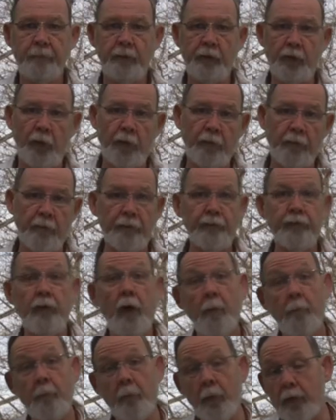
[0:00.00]
Taurus,
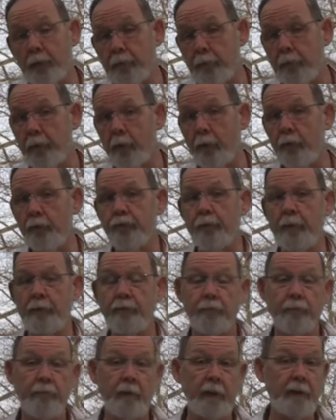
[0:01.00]
Mercury goes
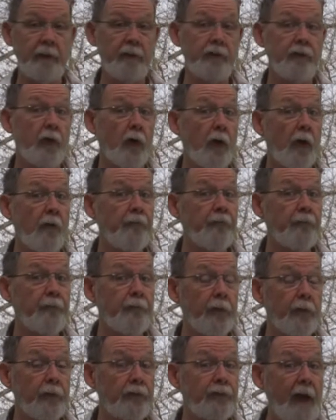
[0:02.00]
retrograde in your
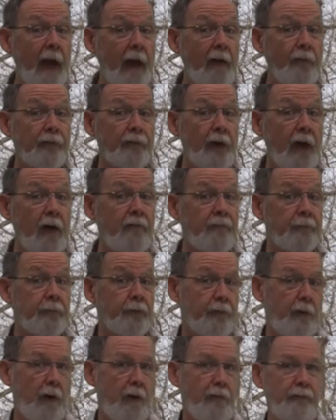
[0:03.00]
first house of
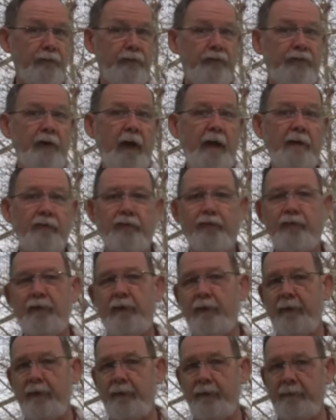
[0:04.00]

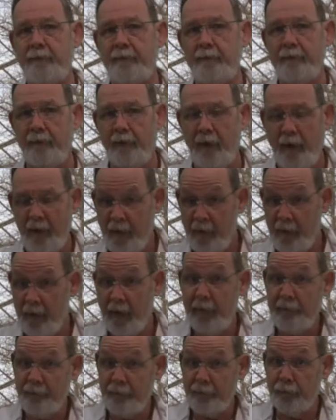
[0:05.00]
projection
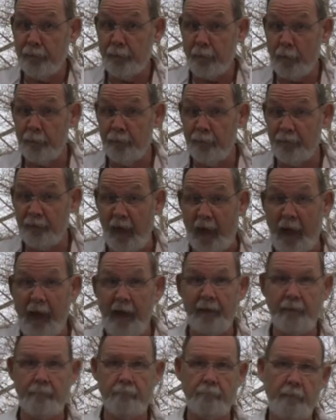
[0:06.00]
and in your own
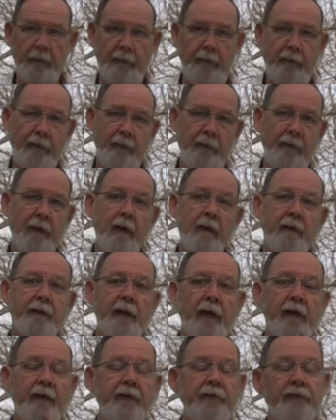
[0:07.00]
sign.
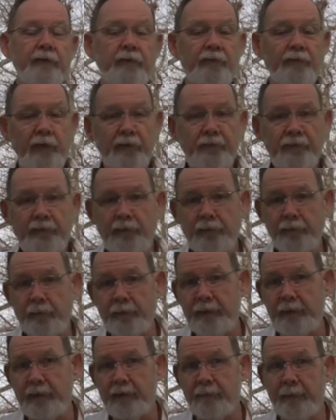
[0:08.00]
Now, he suggests that you
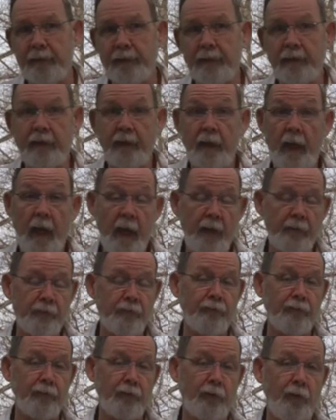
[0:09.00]
need to be
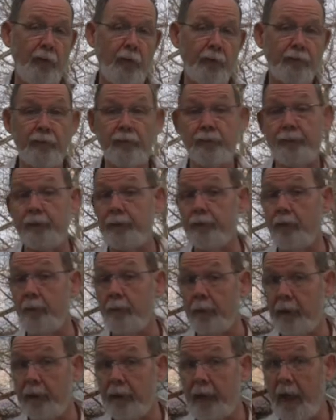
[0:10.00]
extra cautious in
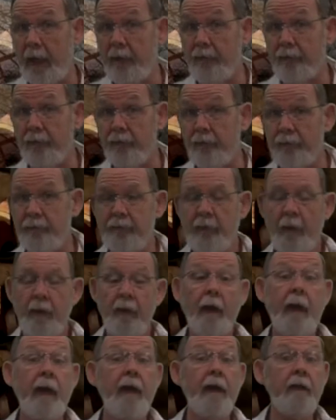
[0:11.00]
communications
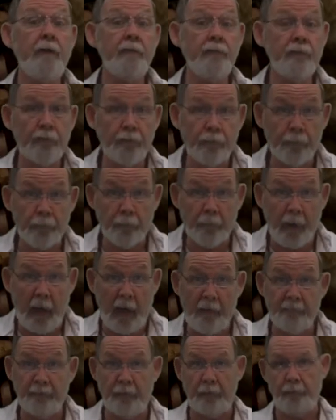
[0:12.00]
and
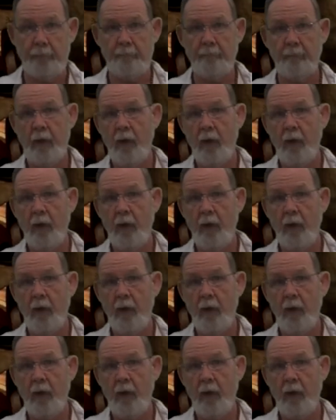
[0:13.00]
travel.